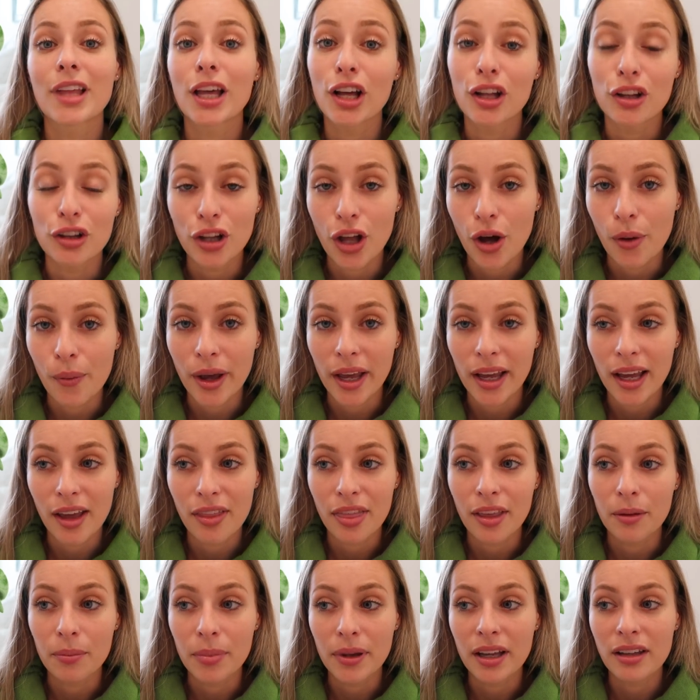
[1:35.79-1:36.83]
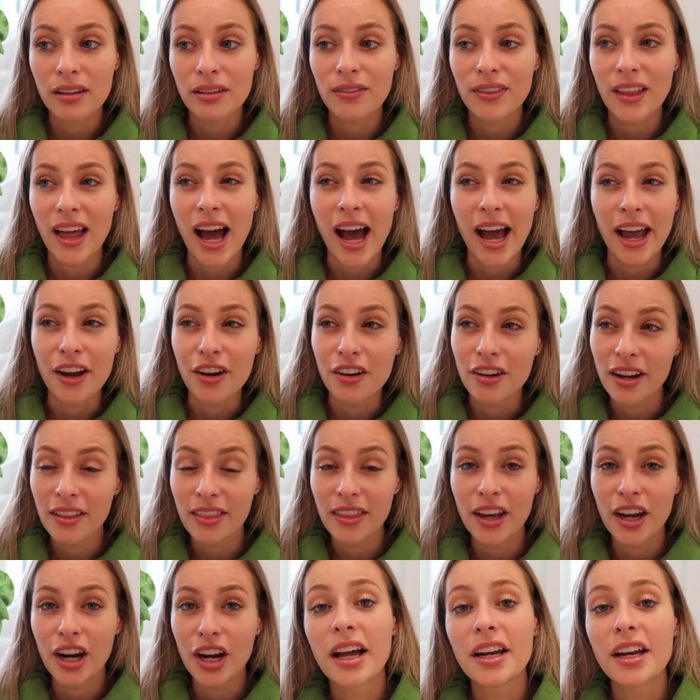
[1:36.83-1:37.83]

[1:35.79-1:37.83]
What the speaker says: glowing, I think because of the iron in there.